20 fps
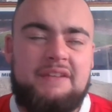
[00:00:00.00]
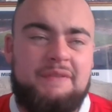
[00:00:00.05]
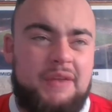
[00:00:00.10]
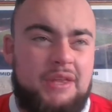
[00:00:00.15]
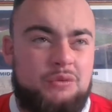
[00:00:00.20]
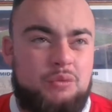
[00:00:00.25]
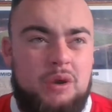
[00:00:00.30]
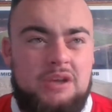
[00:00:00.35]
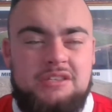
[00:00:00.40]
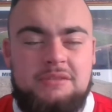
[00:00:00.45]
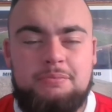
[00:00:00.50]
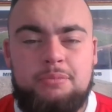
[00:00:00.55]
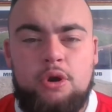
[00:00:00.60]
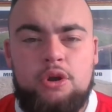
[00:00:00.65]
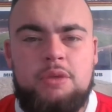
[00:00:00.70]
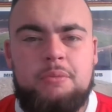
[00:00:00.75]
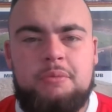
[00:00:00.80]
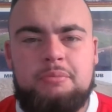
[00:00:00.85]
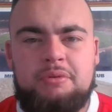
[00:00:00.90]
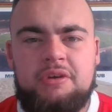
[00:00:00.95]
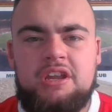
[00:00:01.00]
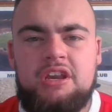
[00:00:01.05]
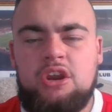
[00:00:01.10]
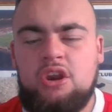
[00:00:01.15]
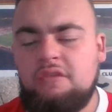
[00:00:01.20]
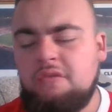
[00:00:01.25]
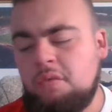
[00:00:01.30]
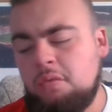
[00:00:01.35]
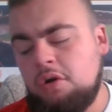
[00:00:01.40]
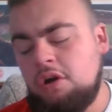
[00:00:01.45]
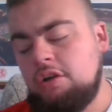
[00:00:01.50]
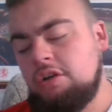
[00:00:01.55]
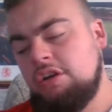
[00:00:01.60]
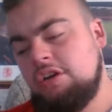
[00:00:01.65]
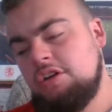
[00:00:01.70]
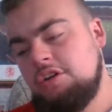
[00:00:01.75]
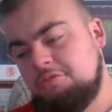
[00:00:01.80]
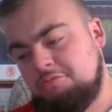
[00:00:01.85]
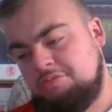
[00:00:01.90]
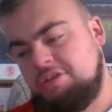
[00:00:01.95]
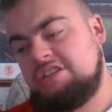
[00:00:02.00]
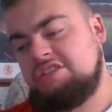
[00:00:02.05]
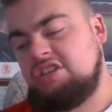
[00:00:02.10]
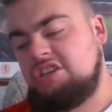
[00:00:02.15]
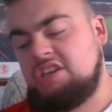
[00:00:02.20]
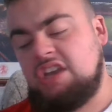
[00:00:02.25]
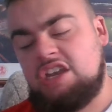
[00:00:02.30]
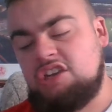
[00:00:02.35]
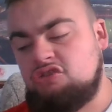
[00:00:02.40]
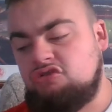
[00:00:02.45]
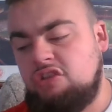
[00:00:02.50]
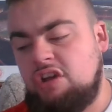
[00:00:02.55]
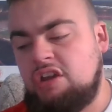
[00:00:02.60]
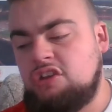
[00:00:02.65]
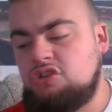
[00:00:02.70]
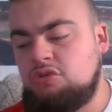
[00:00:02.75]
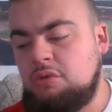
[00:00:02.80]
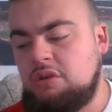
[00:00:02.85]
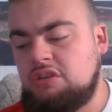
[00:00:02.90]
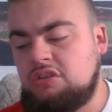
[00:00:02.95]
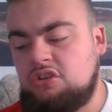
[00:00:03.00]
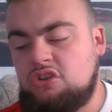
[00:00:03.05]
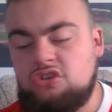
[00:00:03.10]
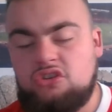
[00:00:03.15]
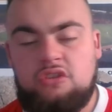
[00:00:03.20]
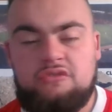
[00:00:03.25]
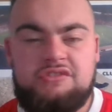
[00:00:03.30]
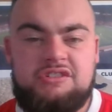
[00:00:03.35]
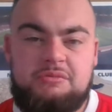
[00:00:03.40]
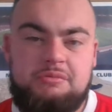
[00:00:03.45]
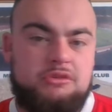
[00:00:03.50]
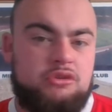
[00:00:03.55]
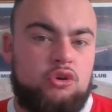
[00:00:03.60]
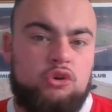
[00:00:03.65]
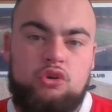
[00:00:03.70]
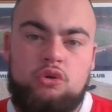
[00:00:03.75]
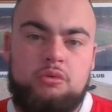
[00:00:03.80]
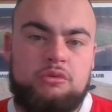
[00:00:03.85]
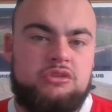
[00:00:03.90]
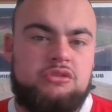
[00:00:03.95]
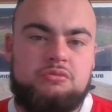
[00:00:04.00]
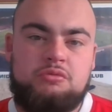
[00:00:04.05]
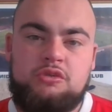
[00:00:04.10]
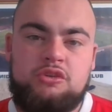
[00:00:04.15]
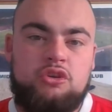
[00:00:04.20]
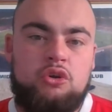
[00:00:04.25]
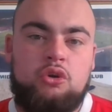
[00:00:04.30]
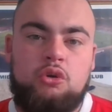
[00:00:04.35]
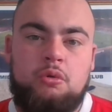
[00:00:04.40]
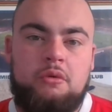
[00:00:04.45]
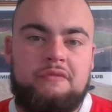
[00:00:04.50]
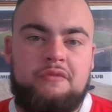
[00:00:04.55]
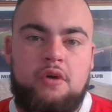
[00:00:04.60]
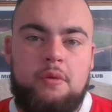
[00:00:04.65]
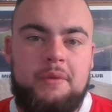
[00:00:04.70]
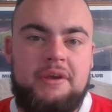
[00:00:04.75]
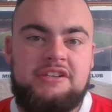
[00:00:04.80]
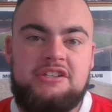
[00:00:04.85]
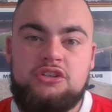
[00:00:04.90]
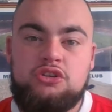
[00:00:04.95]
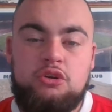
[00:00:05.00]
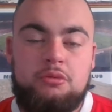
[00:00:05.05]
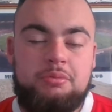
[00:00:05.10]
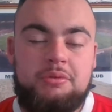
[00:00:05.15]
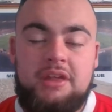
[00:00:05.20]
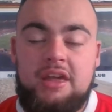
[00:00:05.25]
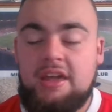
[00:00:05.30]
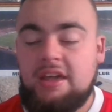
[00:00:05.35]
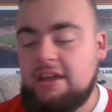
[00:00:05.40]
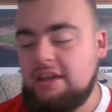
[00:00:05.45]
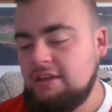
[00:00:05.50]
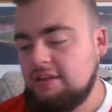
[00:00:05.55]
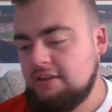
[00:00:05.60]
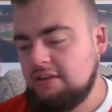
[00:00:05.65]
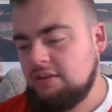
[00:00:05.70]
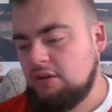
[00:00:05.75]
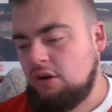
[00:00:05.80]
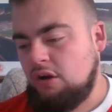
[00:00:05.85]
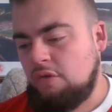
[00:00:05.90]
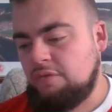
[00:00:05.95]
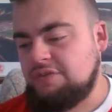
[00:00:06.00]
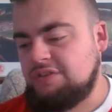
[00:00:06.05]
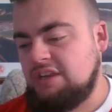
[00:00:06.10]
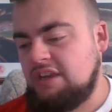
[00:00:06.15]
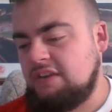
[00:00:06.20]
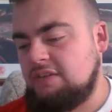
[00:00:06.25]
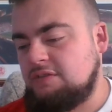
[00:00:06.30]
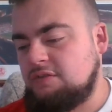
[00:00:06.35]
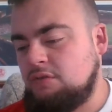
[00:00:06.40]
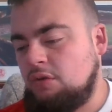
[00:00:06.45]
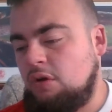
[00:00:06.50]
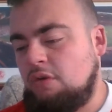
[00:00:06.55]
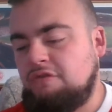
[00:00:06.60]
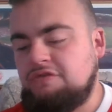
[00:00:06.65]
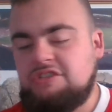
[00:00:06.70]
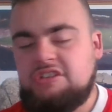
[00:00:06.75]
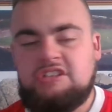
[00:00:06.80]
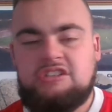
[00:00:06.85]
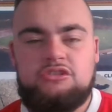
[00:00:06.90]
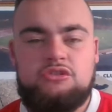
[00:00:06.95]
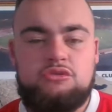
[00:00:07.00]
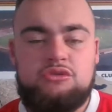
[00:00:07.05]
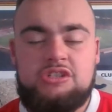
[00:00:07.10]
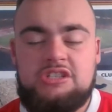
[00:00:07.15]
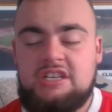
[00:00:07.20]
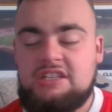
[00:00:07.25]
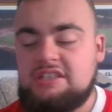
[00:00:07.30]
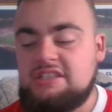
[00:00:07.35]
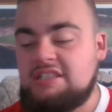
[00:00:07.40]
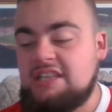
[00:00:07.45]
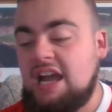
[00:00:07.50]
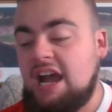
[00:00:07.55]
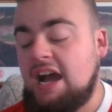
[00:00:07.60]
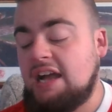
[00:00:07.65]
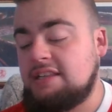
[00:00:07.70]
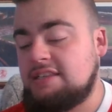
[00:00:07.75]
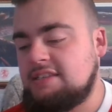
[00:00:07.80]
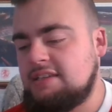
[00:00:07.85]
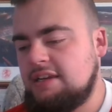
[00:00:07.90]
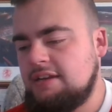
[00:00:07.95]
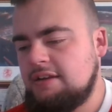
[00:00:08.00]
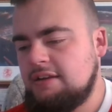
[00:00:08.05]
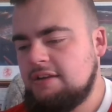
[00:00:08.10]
I think that's why it's important that we bring in another one. But let's just get straight into it, because obviously we don't know what formation is gonna play. Obviously as soon as the season starts.